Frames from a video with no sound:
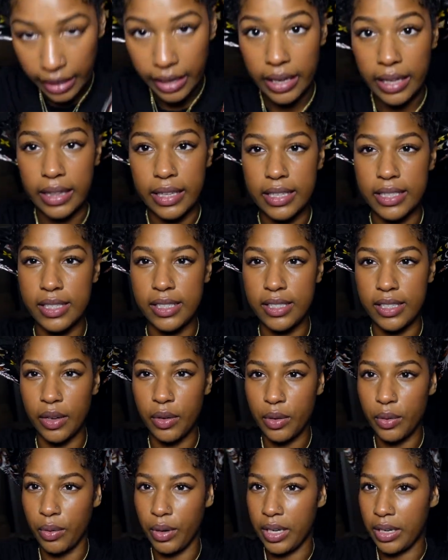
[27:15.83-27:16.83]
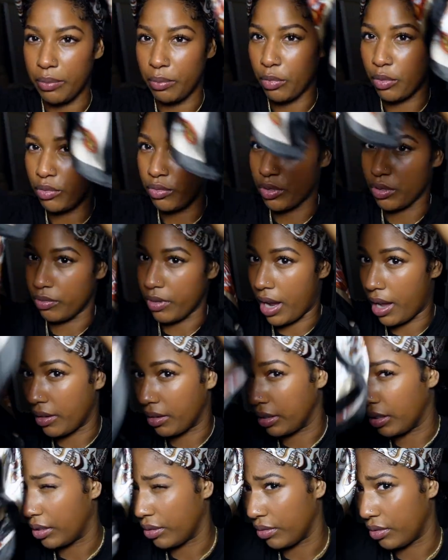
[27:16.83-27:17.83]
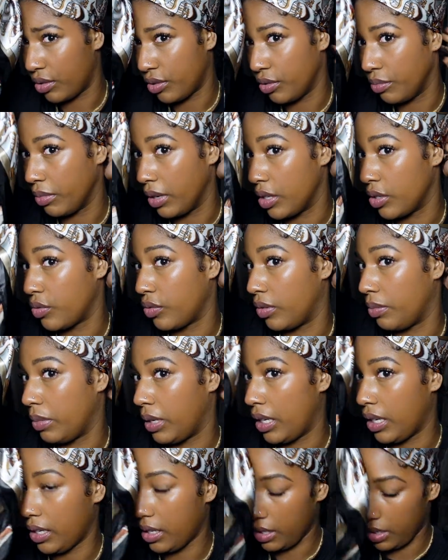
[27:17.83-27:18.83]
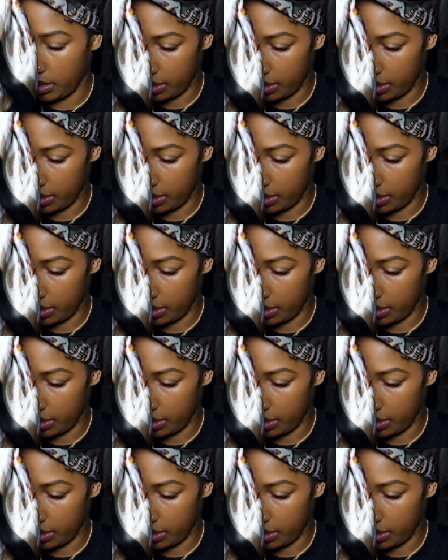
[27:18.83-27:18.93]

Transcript: And this silk one moves around a little too much for me.